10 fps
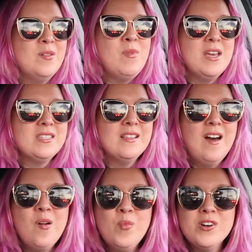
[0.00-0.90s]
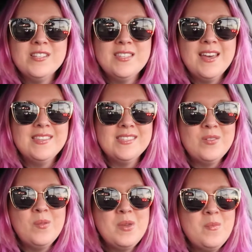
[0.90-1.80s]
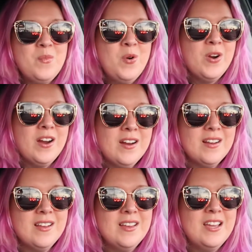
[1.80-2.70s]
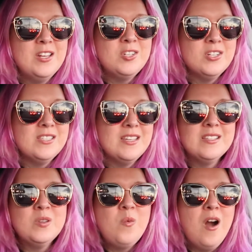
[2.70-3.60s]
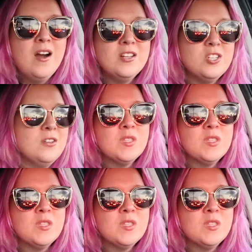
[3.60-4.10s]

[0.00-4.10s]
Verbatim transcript: makes a lot more sense and would be more interesting to watch.